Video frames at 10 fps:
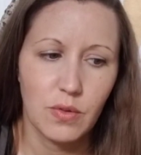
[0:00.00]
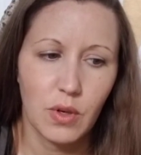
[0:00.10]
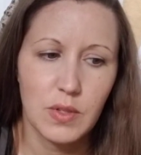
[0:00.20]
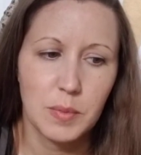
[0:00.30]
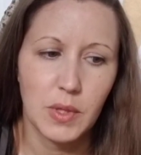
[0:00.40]

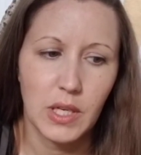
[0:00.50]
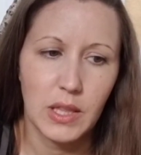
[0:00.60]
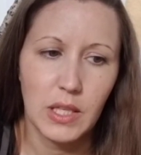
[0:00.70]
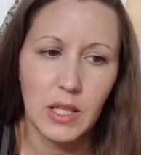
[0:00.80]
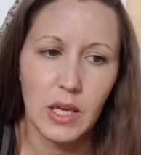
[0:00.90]
ultimately i
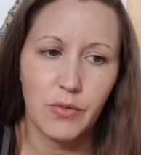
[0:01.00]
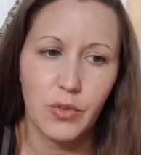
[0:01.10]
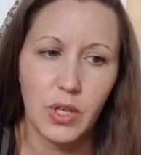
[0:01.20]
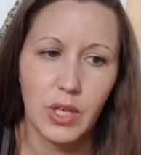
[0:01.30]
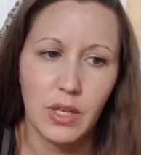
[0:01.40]
think
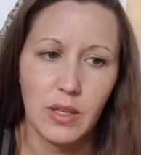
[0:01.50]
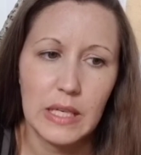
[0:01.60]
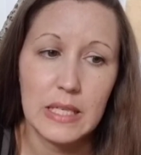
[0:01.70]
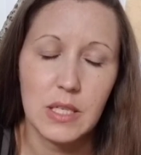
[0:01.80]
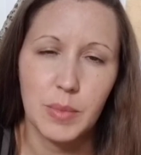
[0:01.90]
every
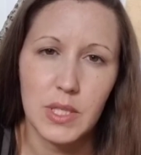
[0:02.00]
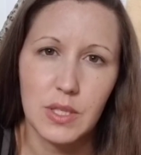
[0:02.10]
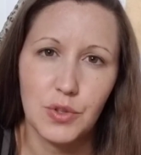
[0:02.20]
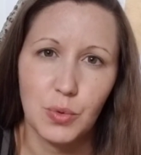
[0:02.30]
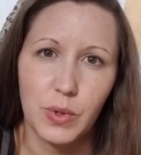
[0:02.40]
intimate
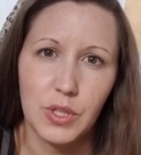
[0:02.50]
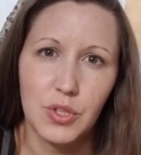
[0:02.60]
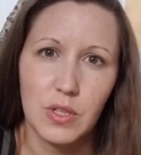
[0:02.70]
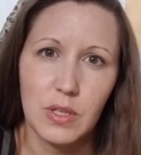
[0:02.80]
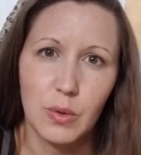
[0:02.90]

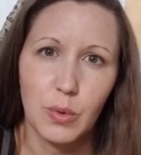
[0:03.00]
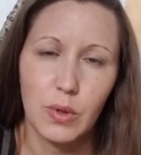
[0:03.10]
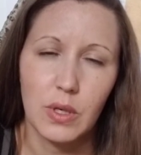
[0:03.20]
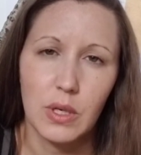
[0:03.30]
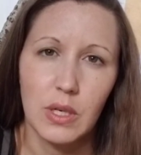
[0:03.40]
situation
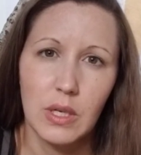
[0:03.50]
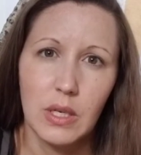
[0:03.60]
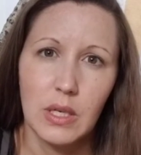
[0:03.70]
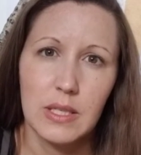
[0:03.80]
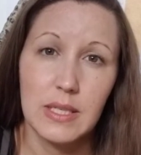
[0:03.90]
or
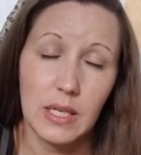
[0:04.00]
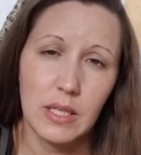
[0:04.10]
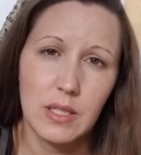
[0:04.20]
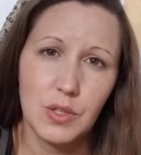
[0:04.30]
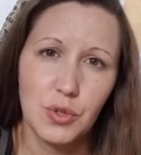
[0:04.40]
dating
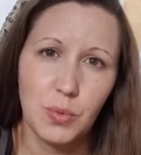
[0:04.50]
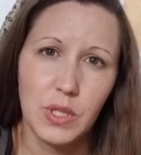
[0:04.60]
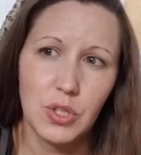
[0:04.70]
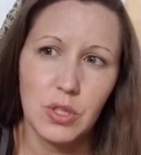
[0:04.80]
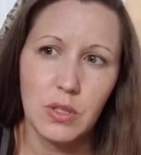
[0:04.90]

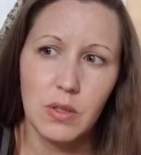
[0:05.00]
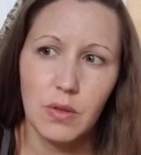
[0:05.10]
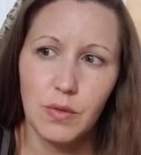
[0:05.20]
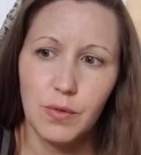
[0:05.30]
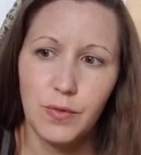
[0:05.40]
situation
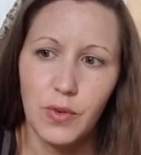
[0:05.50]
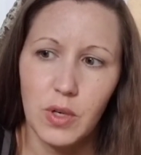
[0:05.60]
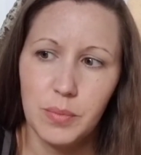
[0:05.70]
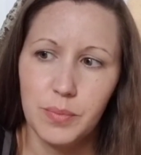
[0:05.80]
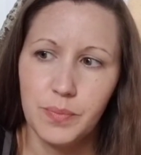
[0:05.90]

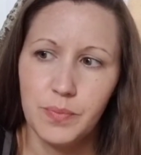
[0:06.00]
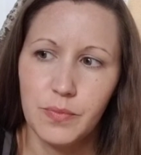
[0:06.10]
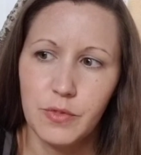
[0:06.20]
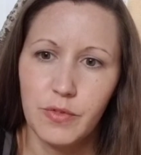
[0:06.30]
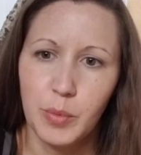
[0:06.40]
from
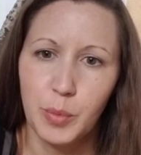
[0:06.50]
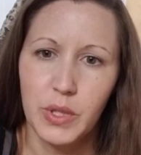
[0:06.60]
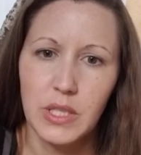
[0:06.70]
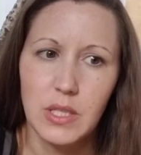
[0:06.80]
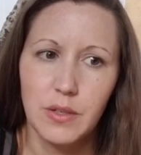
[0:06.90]
from a
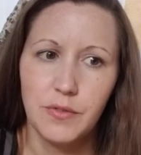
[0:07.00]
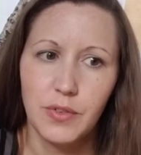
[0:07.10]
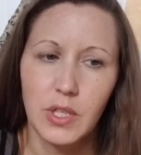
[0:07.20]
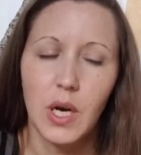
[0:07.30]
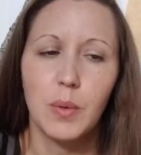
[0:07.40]
place of
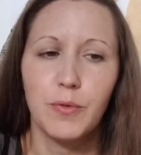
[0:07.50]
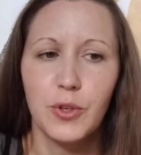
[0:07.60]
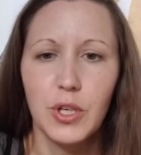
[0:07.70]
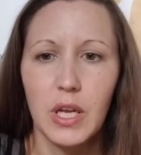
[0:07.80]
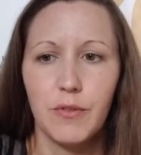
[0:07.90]

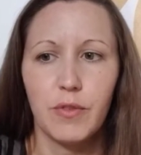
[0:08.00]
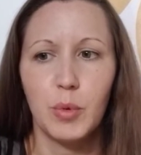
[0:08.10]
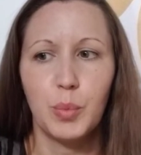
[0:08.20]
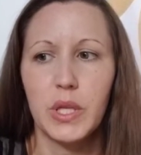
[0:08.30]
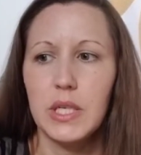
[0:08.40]
comfort and from a
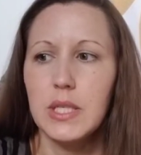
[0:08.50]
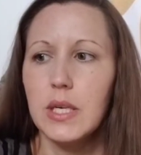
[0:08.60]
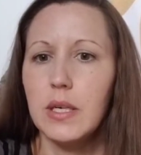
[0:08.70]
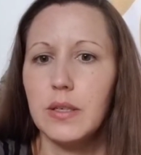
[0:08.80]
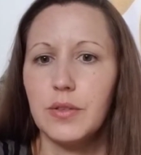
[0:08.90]
place
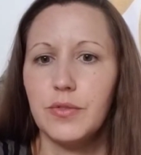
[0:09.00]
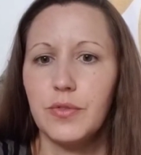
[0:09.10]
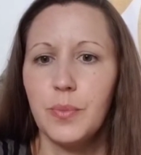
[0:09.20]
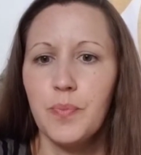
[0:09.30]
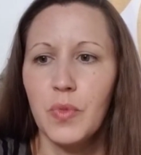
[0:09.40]
of
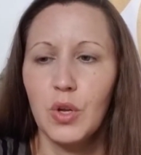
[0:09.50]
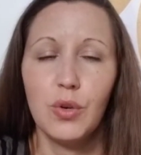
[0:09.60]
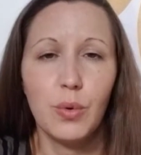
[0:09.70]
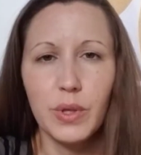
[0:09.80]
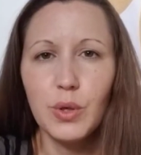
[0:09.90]

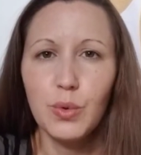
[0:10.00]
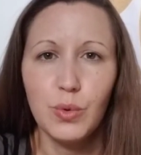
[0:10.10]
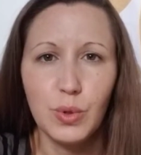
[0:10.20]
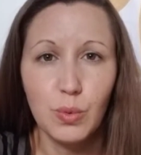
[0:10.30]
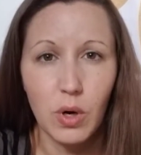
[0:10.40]
knowing who
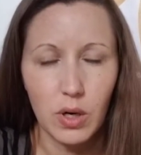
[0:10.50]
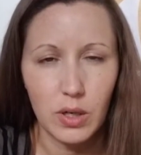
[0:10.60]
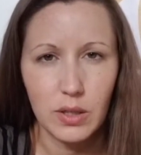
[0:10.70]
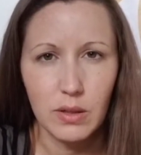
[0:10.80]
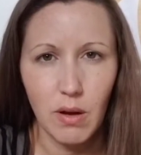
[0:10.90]
you
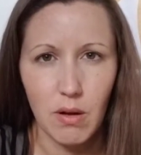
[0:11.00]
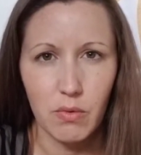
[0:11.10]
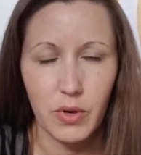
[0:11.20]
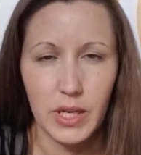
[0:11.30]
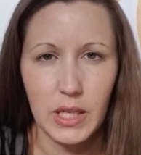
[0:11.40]
are
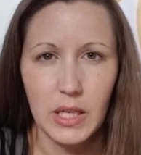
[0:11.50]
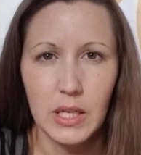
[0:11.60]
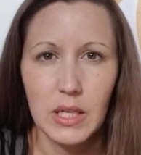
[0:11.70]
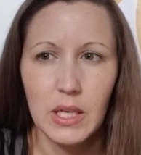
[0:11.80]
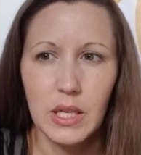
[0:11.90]
already.
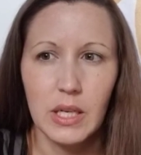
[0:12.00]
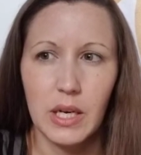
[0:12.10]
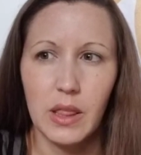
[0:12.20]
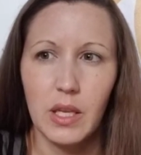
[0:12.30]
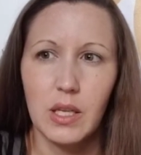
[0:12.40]
And I
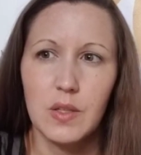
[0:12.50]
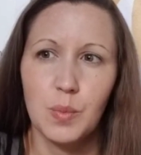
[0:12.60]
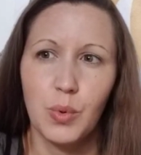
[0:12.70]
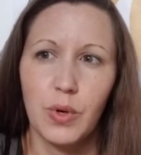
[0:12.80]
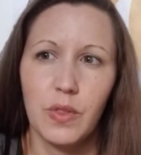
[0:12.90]
think it's
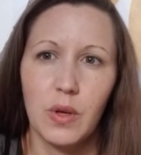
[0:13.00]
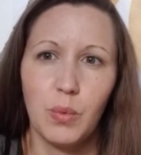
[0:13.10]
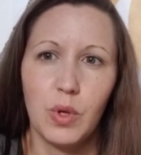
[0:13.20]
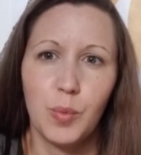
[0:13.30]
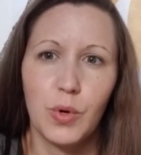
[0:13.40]
important that
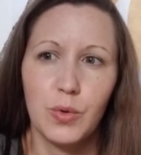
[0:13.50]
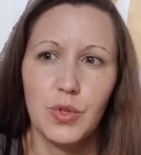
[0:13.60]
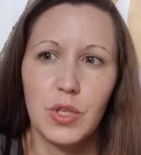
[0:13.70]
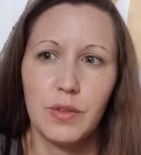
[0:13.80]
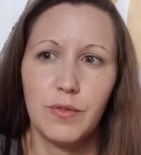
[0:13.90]
we
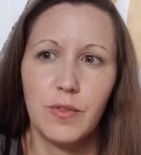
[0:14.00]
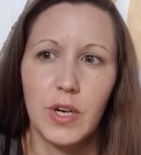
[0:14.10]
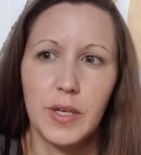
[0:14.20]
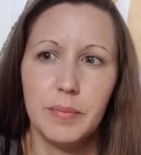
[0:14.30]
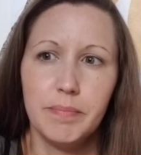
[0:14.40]
approach it
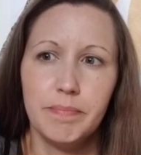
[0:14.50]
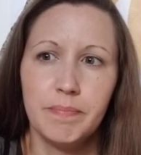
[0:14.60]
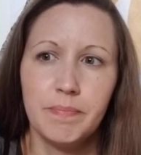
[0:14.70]
from